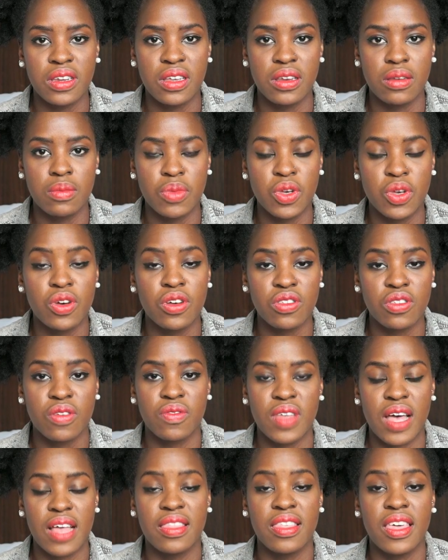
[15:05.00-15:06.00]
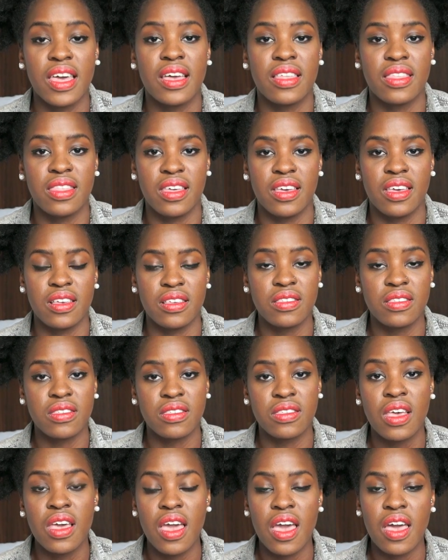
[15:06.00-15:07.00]
and because of that they're
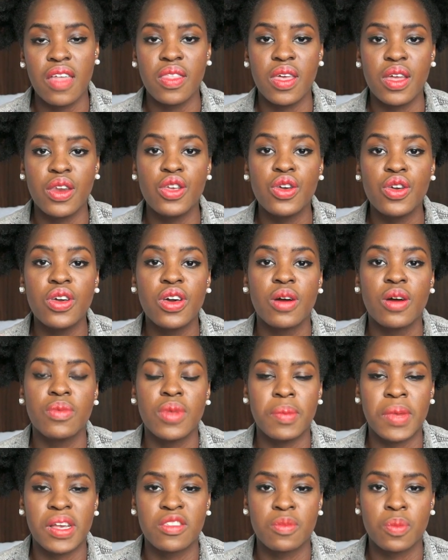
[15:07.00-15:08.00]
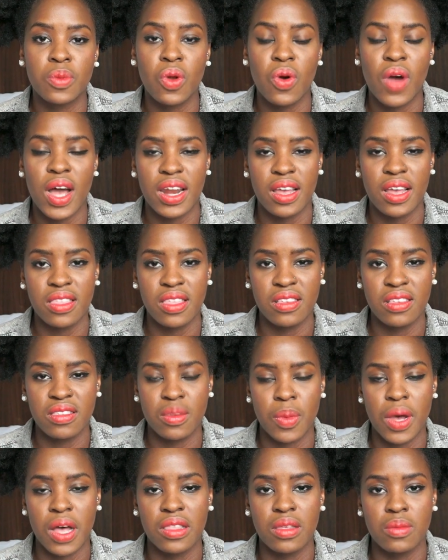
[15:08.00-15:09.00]
this. And then you help them explore other things
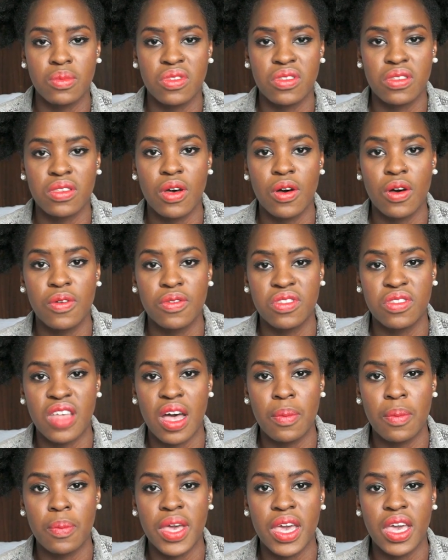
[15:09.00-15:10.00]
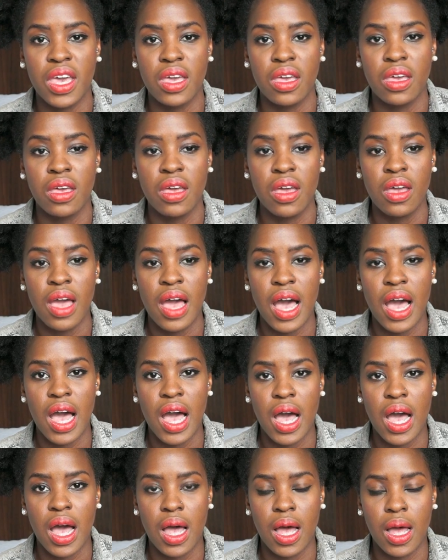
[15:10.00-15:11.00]
about themselves that may,
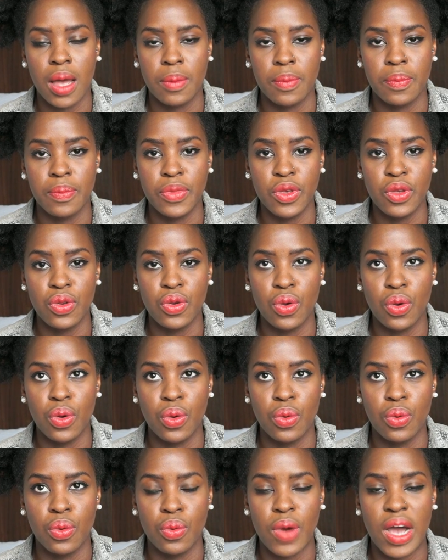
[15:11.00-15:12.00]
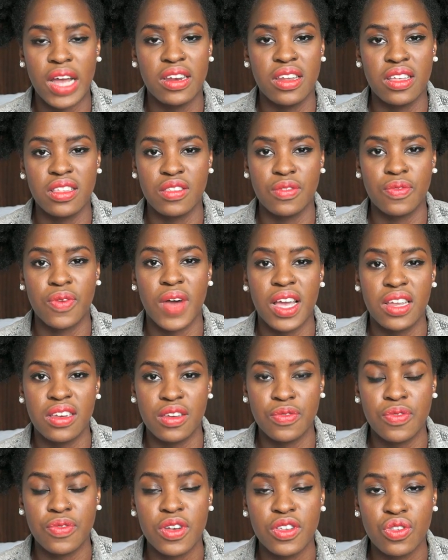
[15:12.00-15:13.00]
you know, identify a
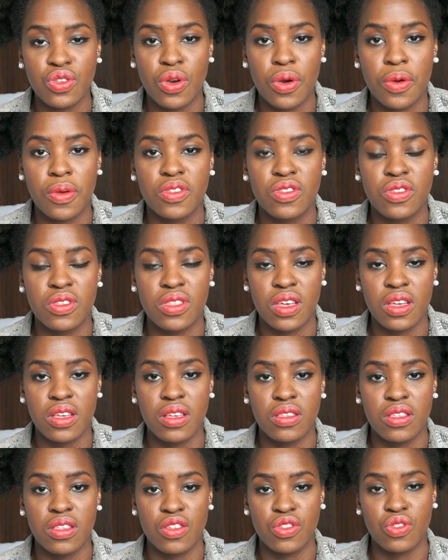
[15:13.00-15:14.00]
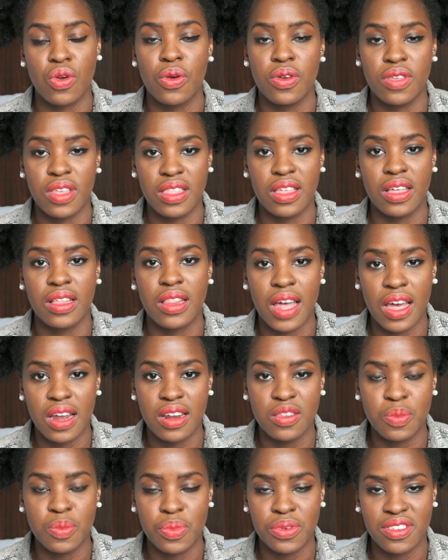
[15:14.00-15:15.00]
different story to the story that the client
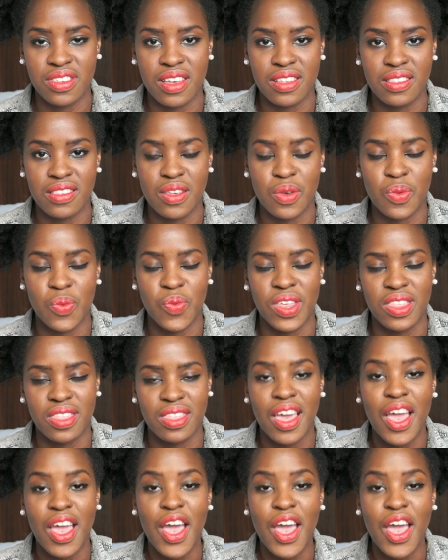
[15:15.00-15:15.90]
is presenting with.